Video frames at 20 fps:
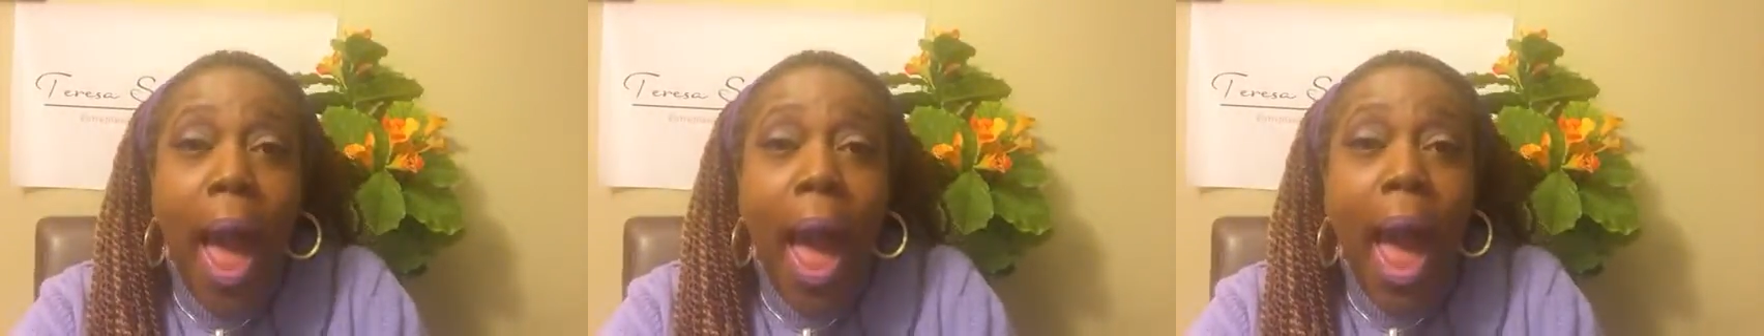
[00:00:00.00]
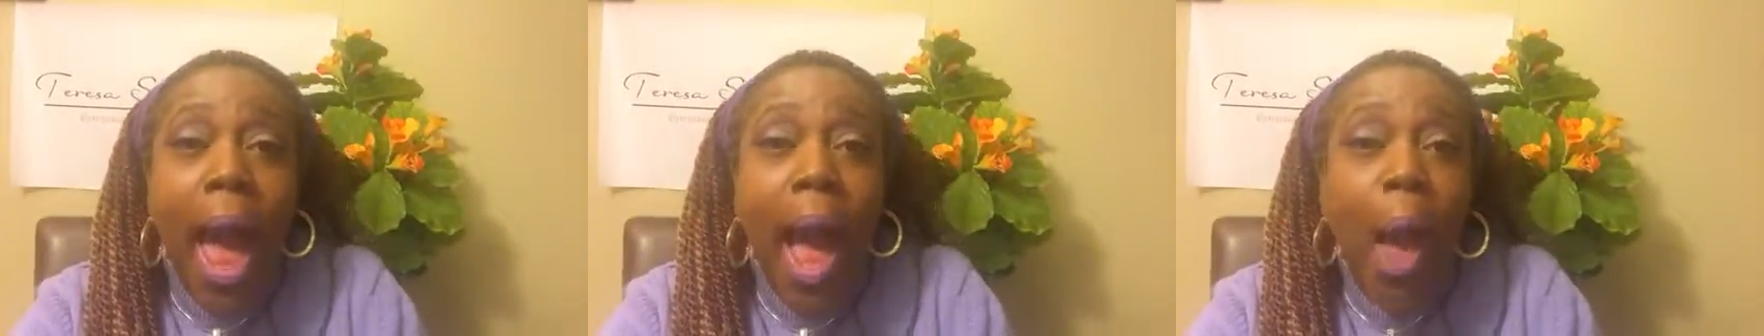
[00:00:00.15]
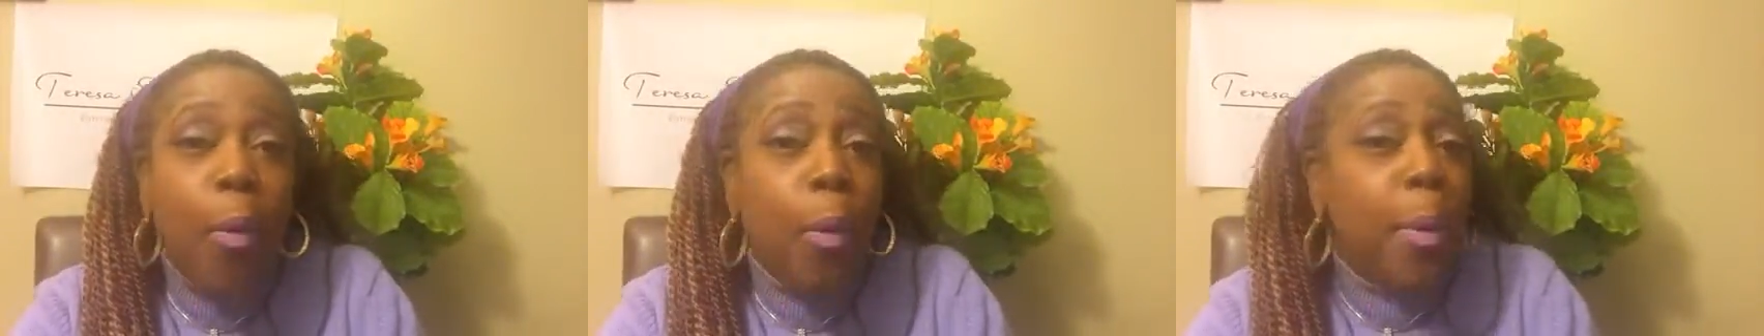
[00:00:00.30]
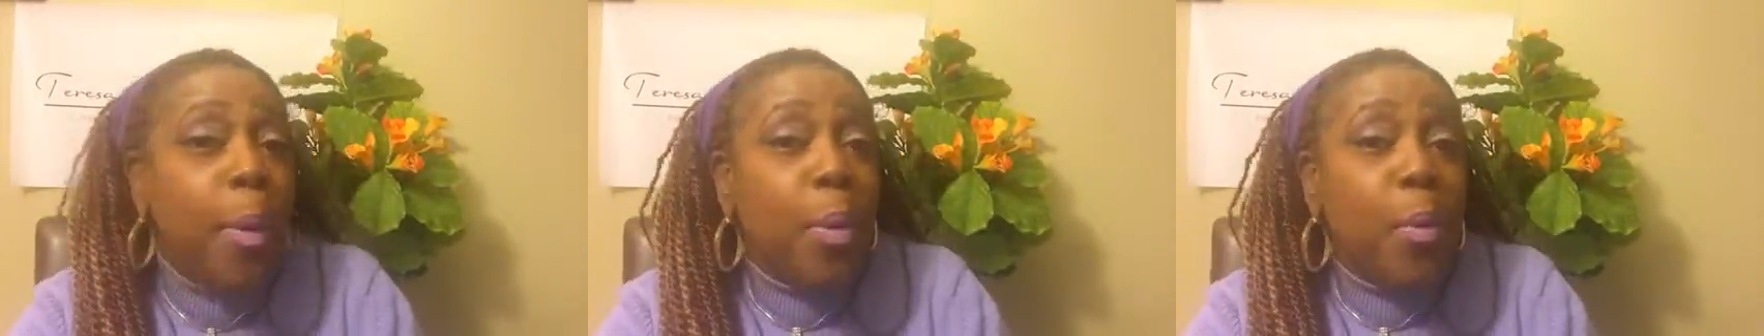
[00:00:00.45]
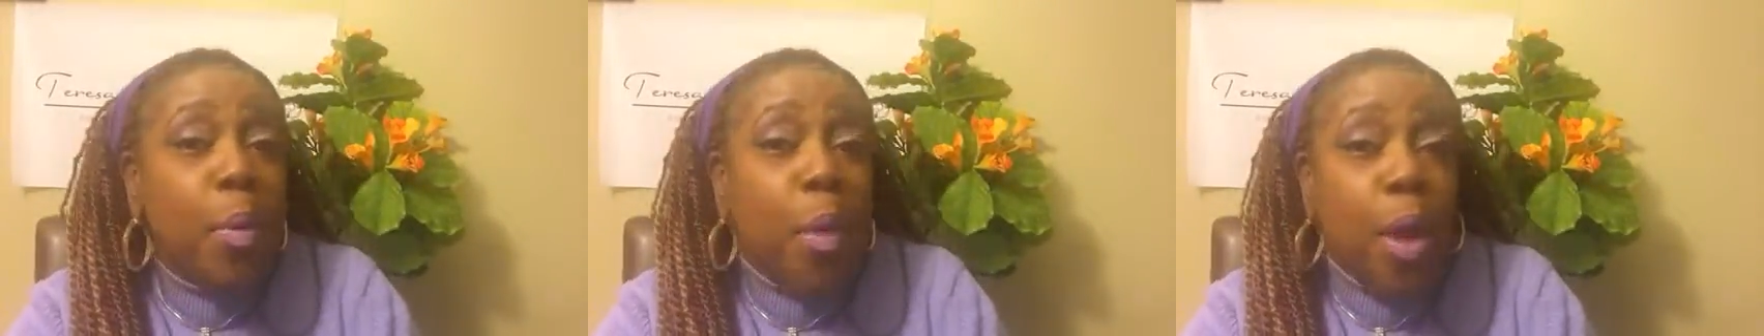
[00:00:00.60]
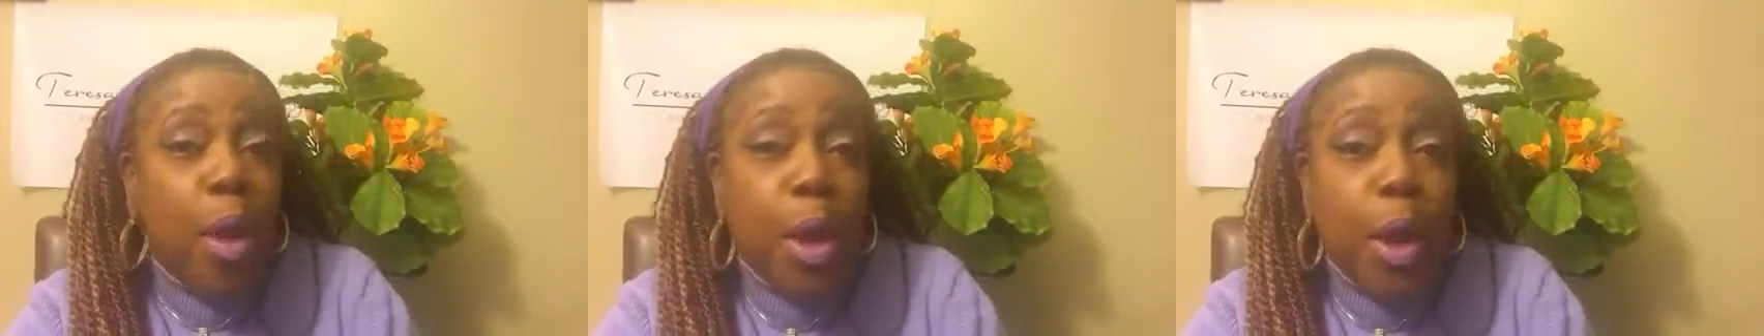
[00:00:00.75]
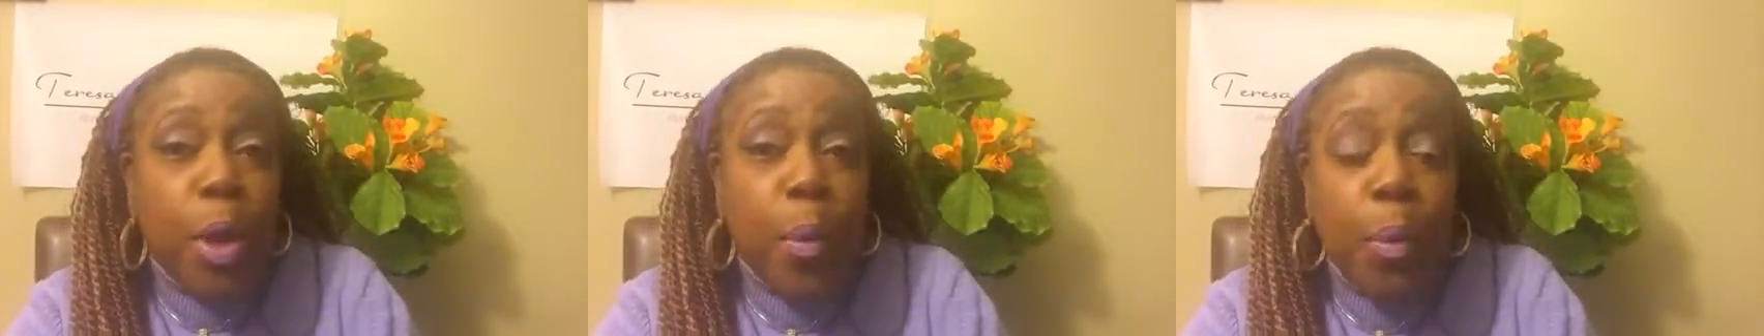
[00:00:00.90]
I will be
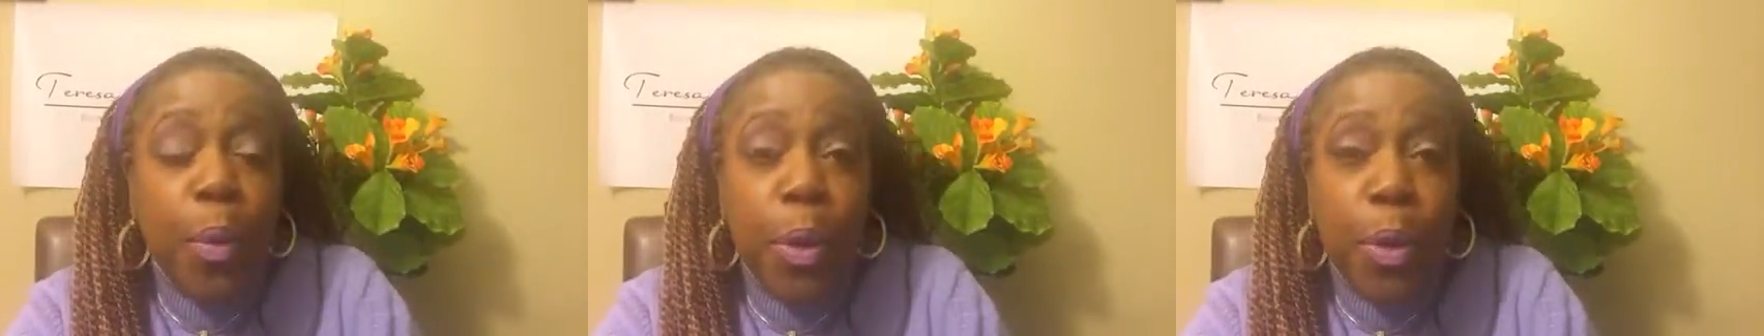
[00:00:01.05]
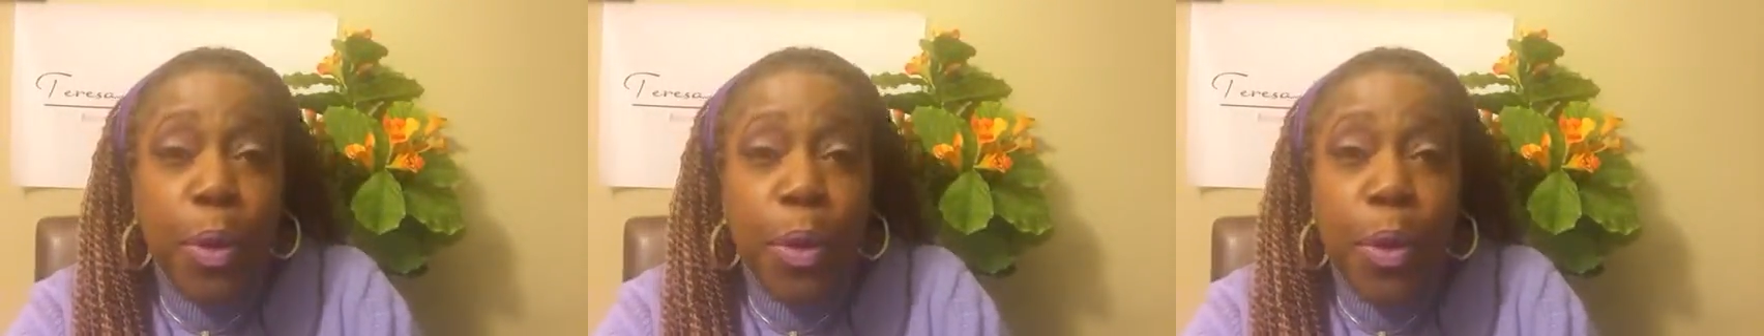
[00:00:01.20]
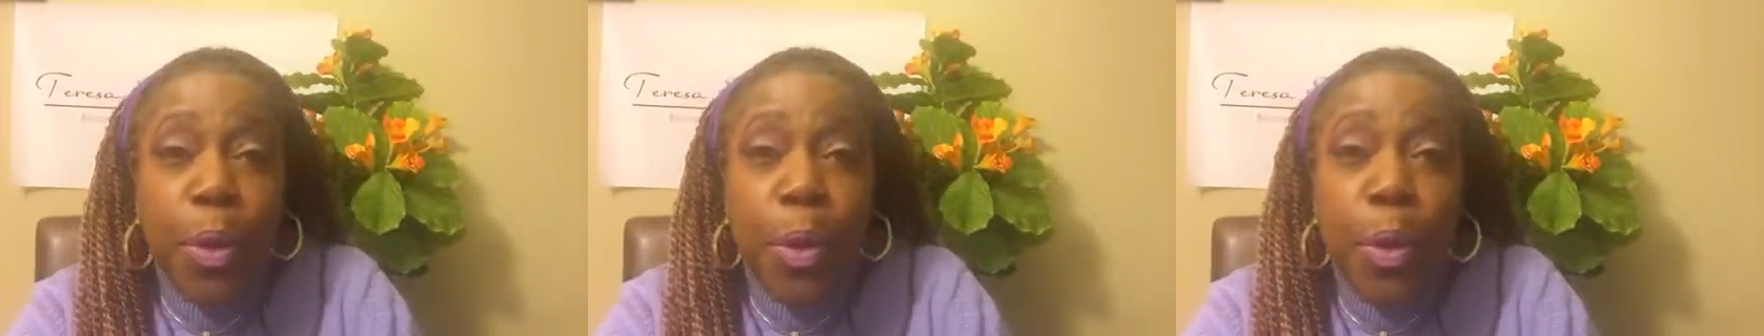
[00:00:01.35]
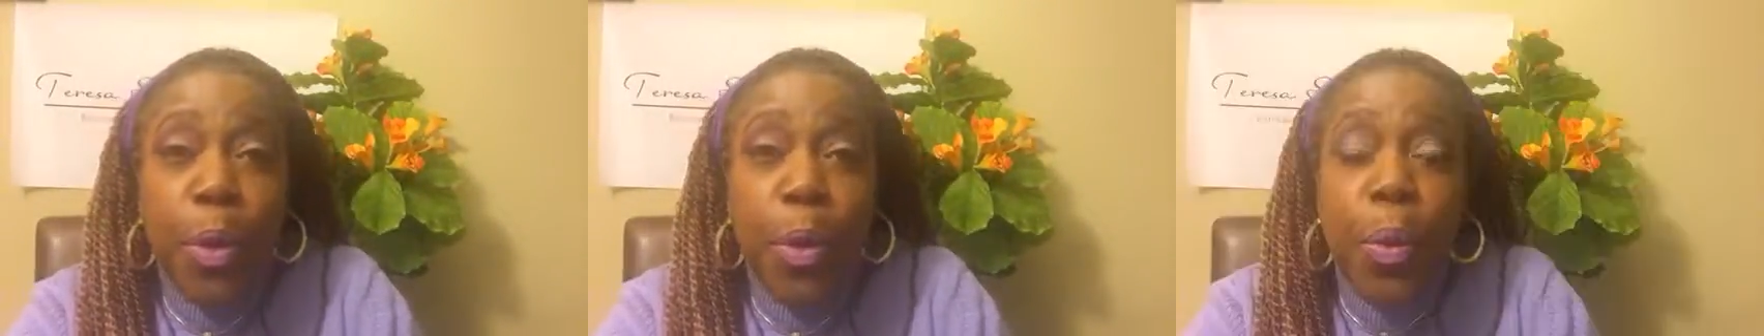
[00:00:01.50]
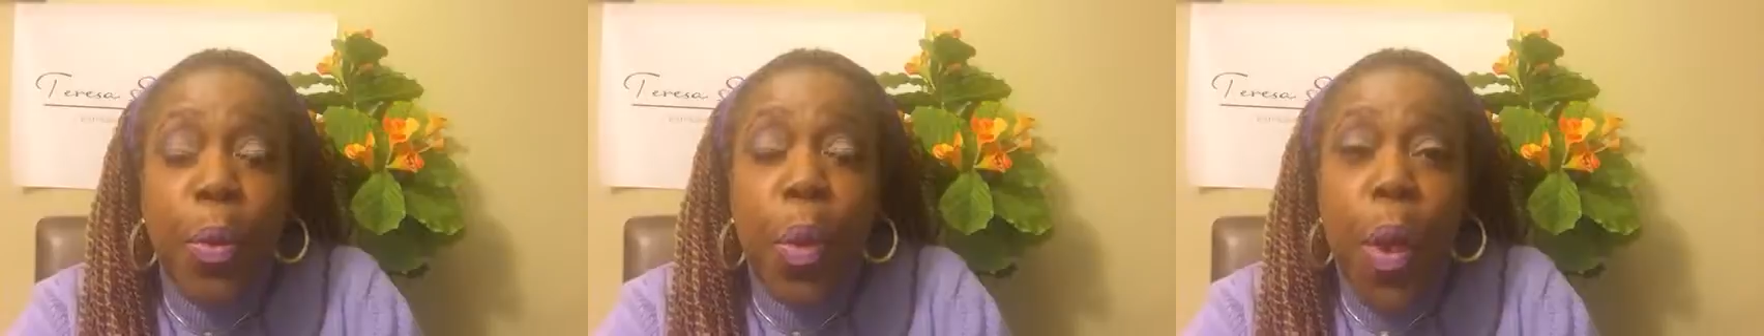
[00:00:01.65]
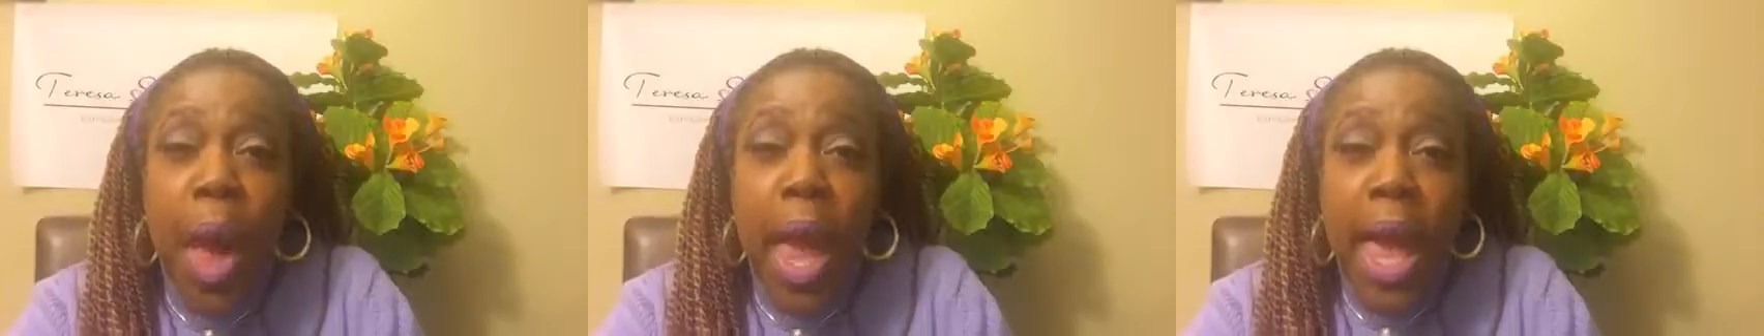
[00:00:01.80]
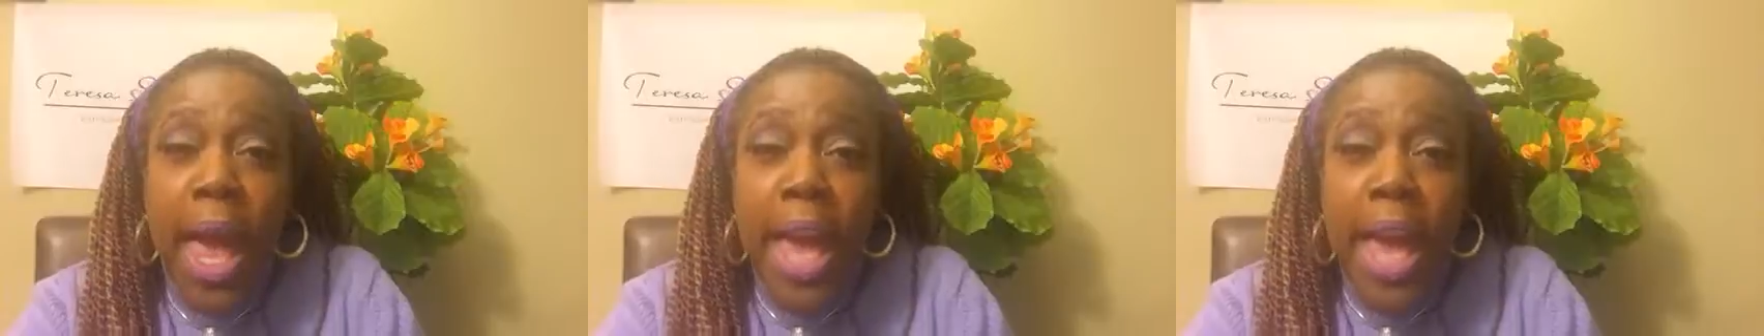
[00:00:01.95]
working with you